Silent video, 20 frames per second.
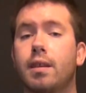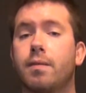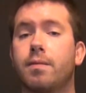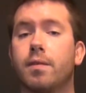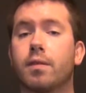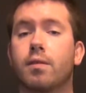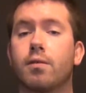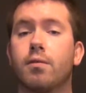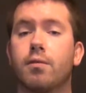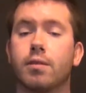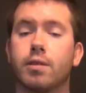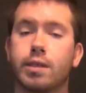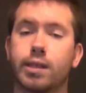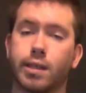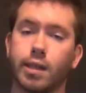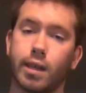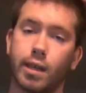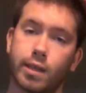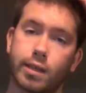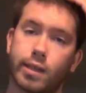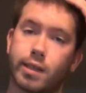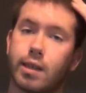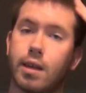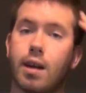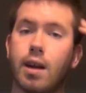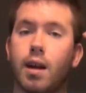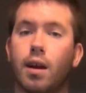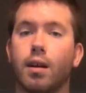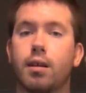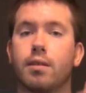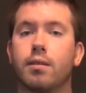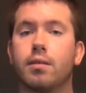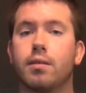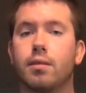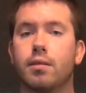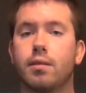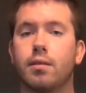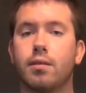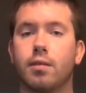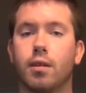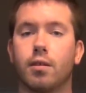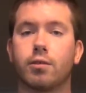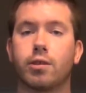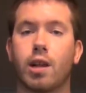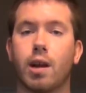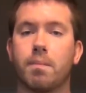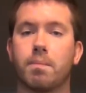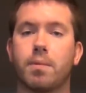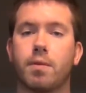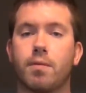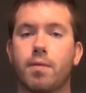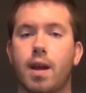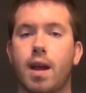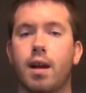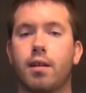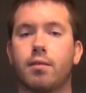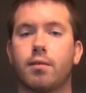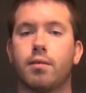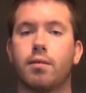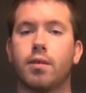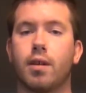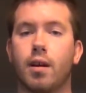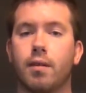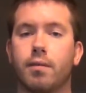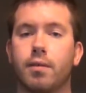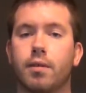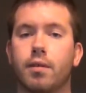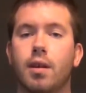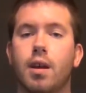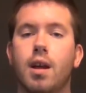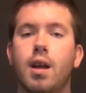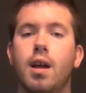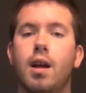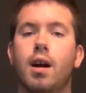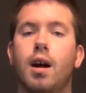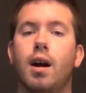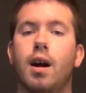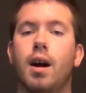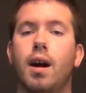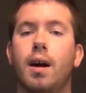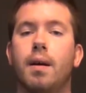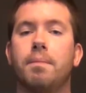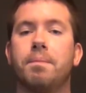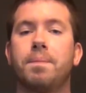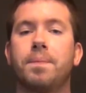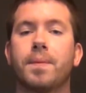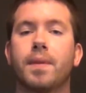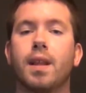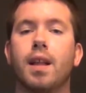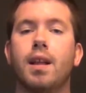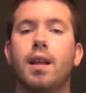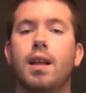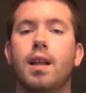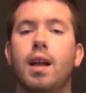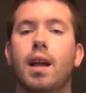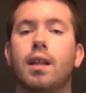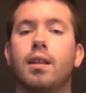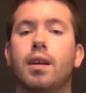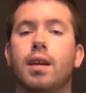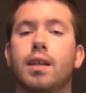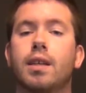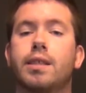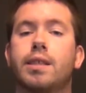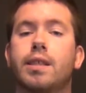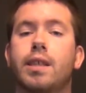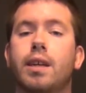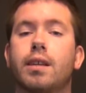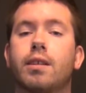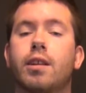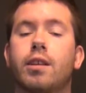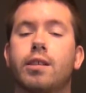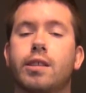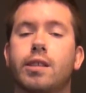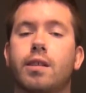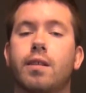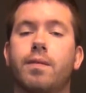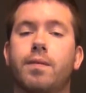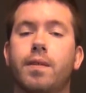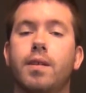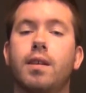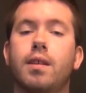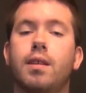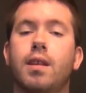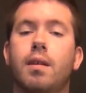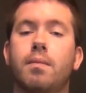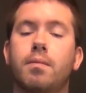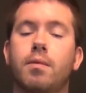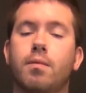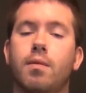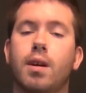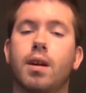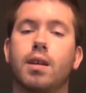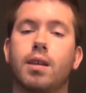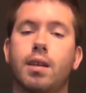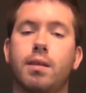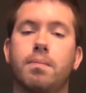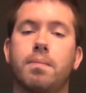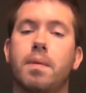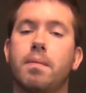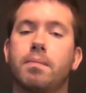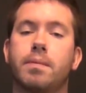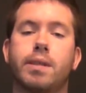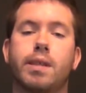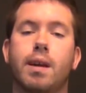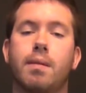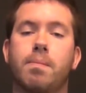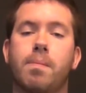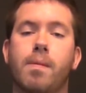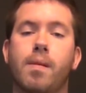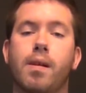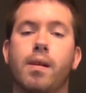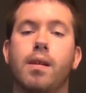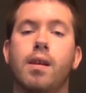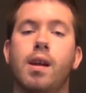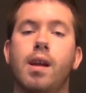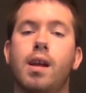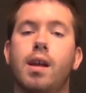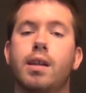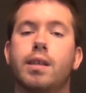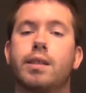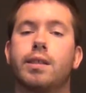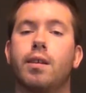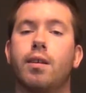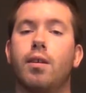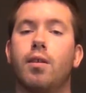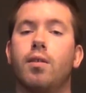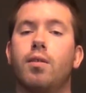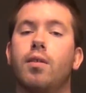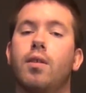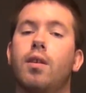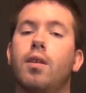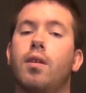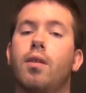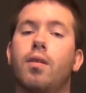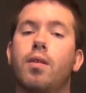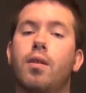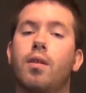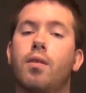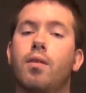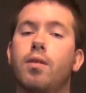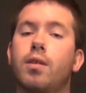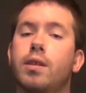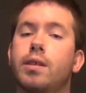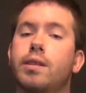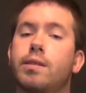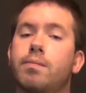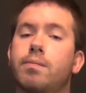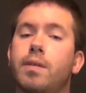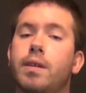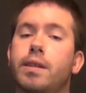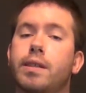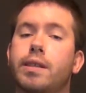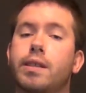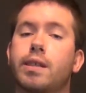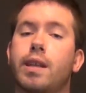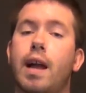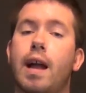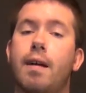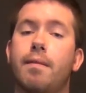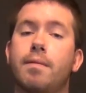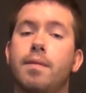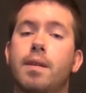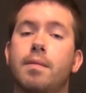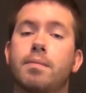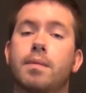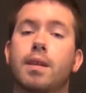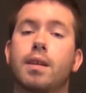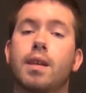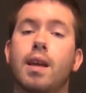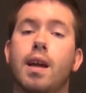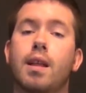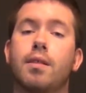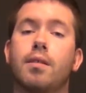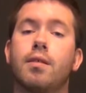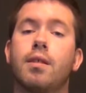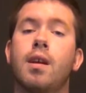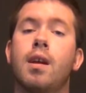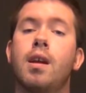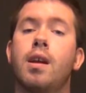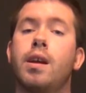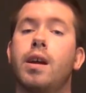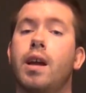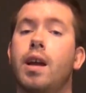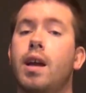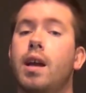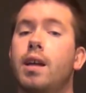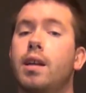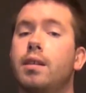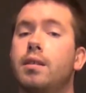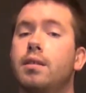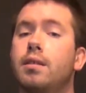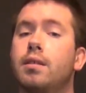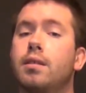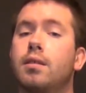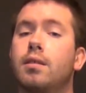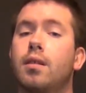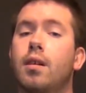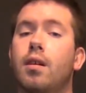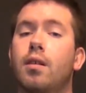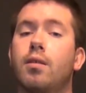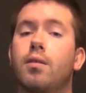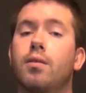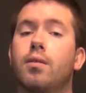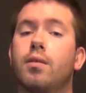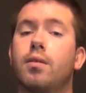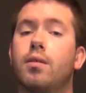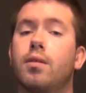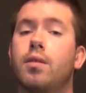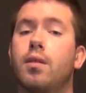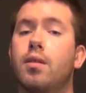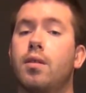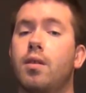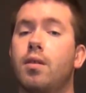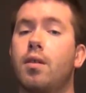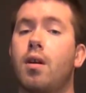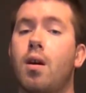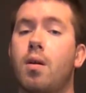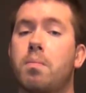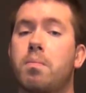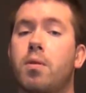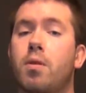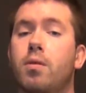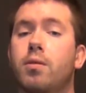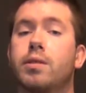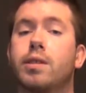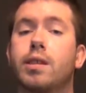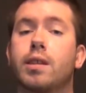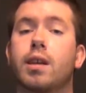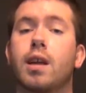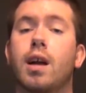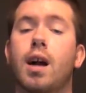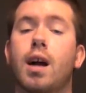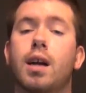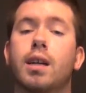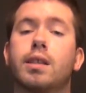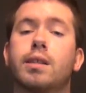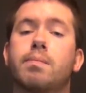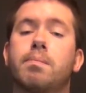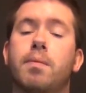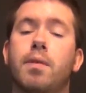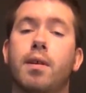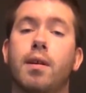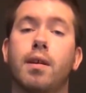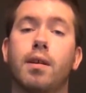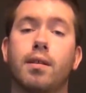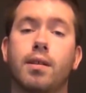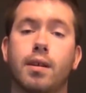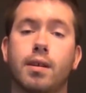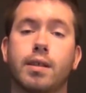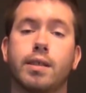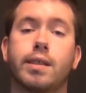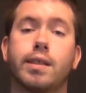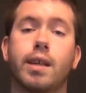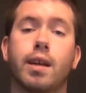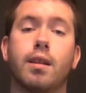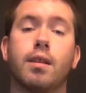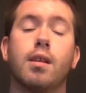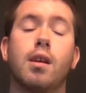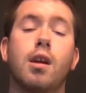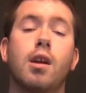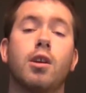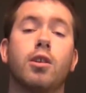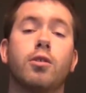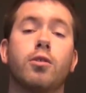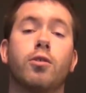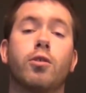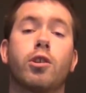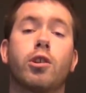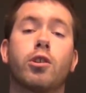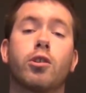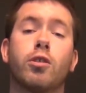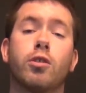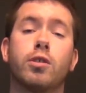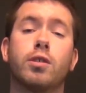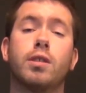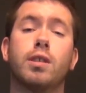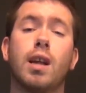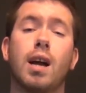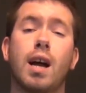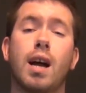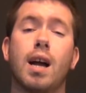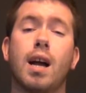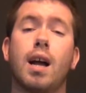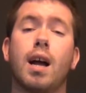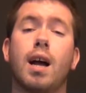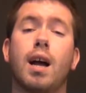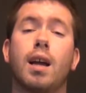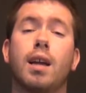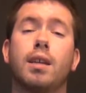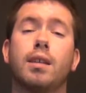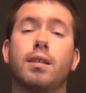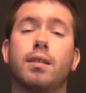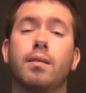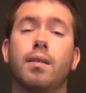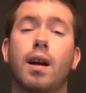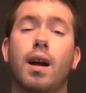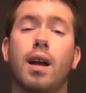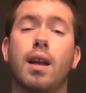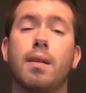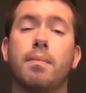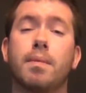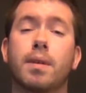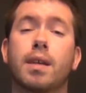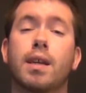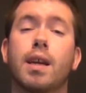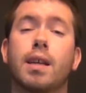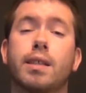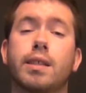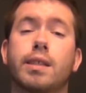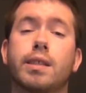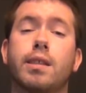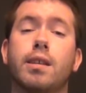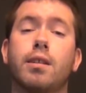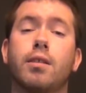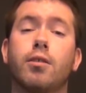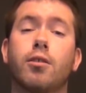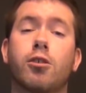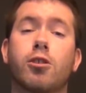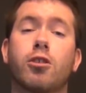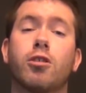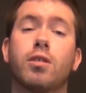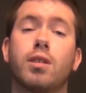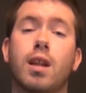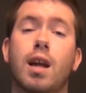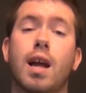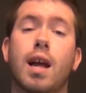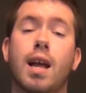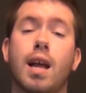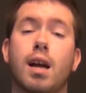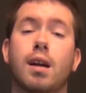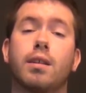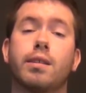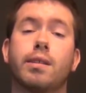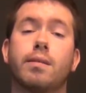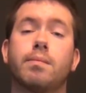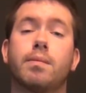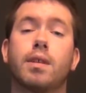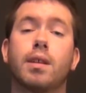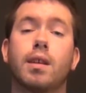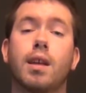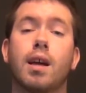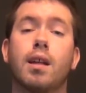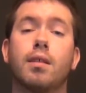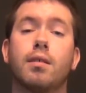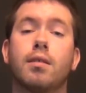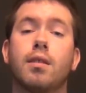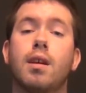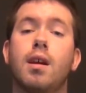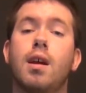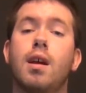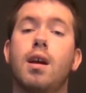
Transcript: different corn snakes, jumping around or whatever. And like I said, just to feed them, you want to keep them separated. So there is risk having them together, and there are pros and cons, but like I said, you should not, I am against it, you should not house them together,